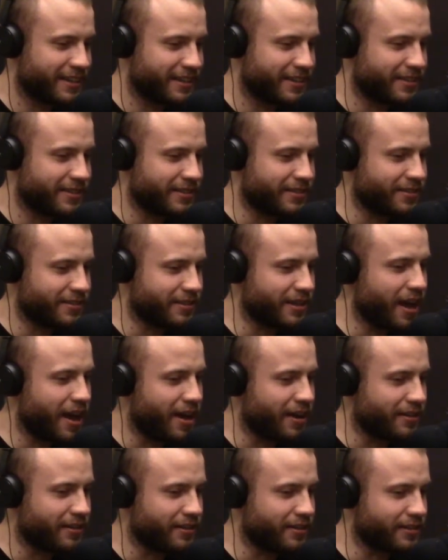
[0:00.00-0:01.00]
So
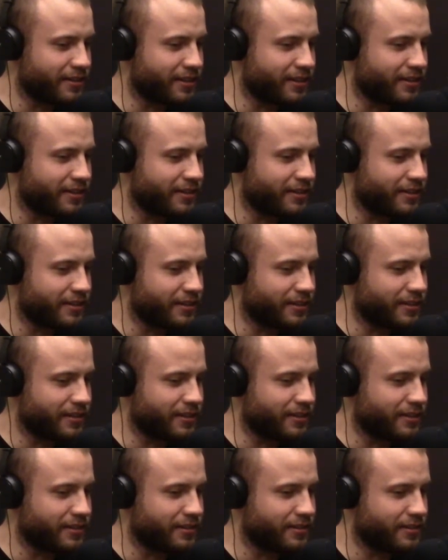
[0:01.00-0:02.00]
yeah, it
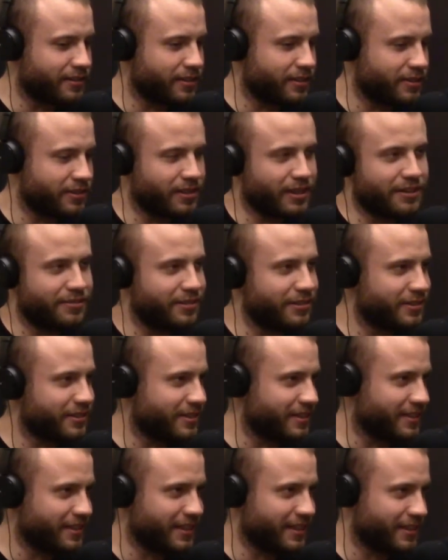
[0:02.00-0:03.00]
there's
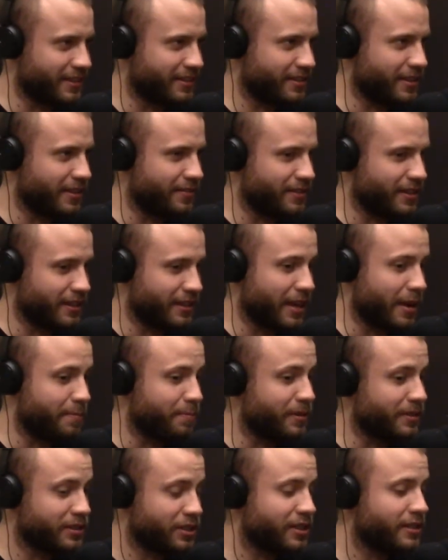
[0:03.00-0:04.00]
levels and like stuff like that.
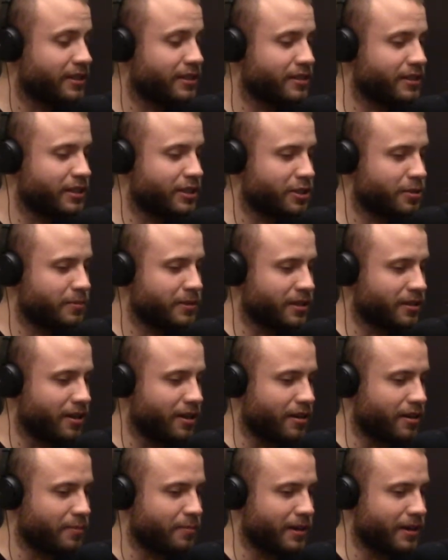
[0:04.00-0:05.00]
But she did teach me a
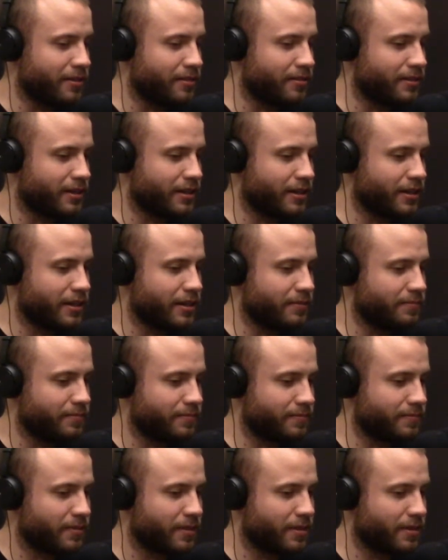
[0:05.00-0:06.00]
lot about
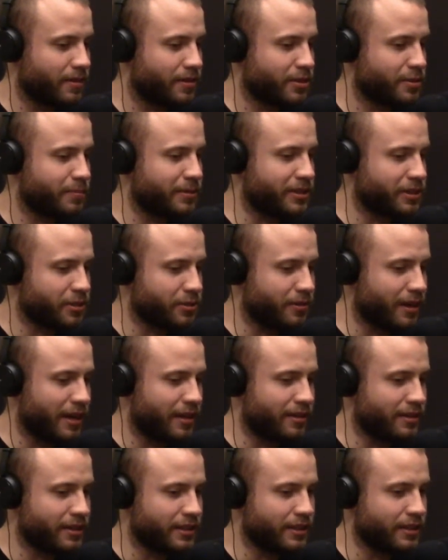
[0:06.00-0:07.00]

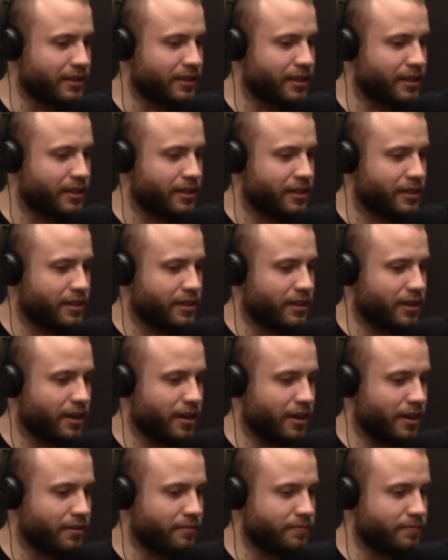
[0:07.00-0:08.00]
spirituality,
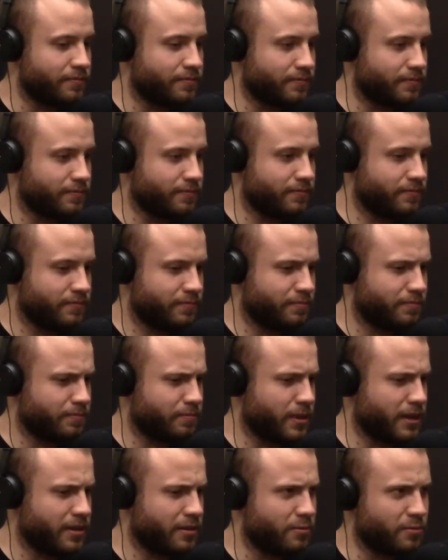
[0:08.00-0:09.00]

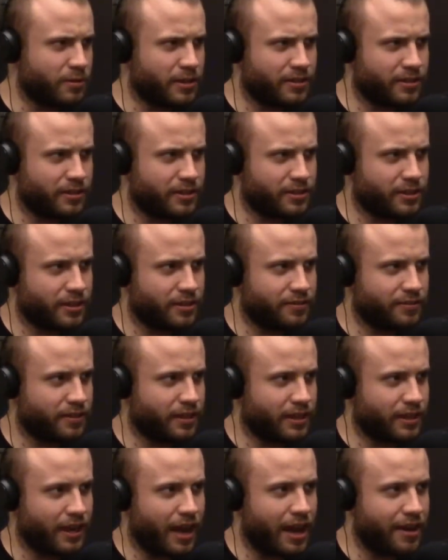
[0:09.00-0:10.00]
being with yourself, and
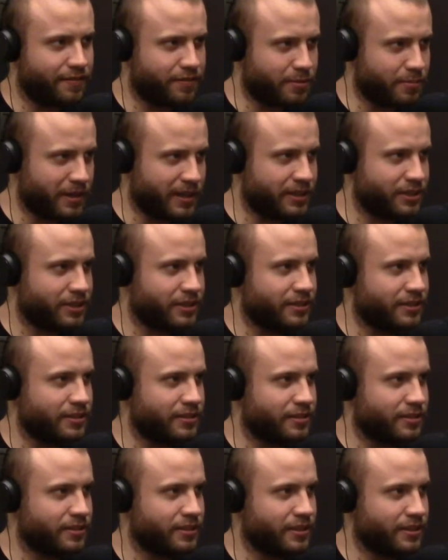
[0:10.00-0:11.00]
like
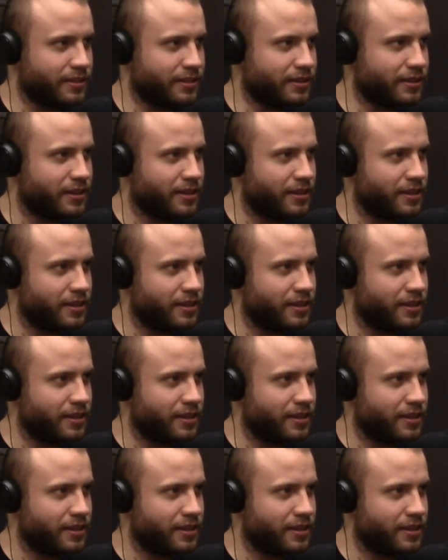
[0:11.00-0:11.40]
affirmations and.